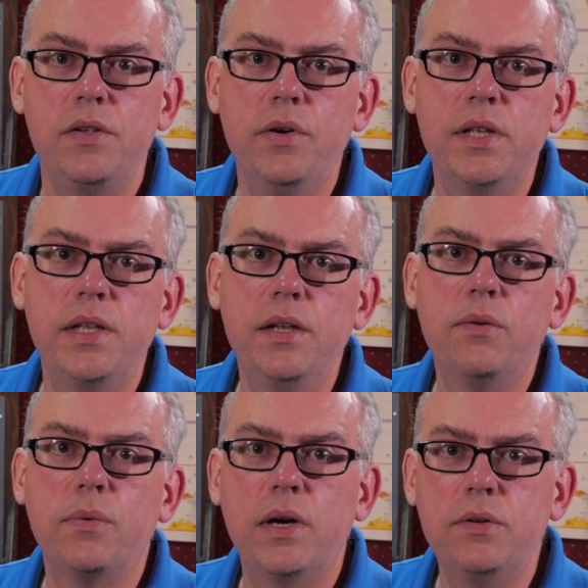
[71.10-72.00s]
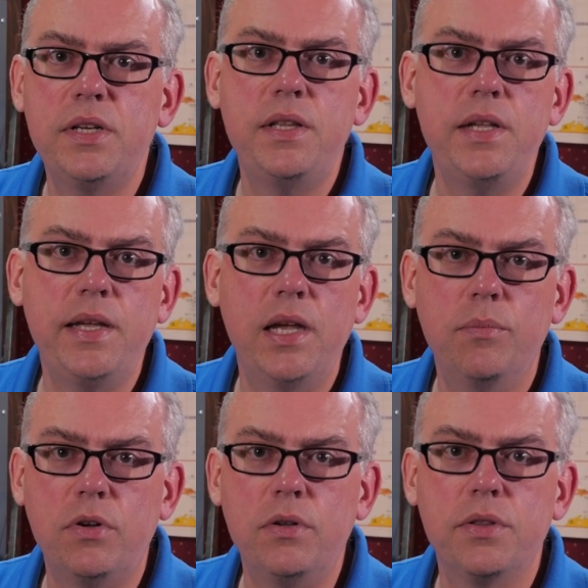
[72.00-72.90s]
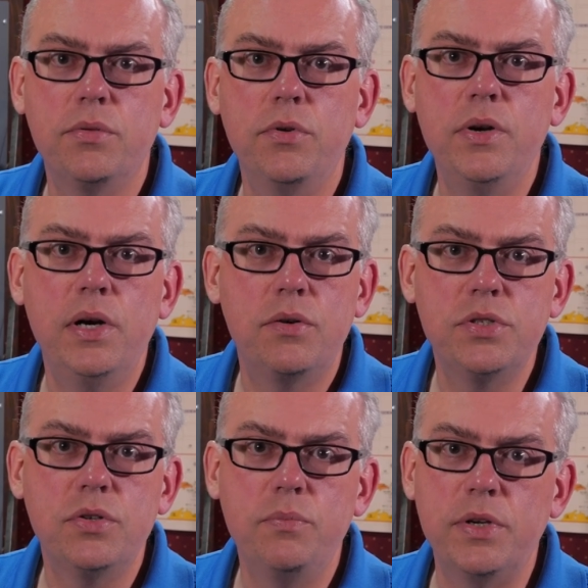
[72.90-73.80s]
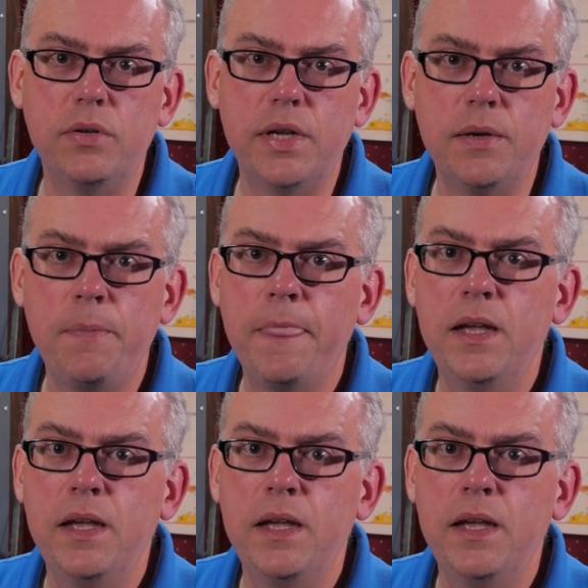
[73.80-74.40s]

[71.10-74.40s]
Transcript: You can then route the cable through your house or building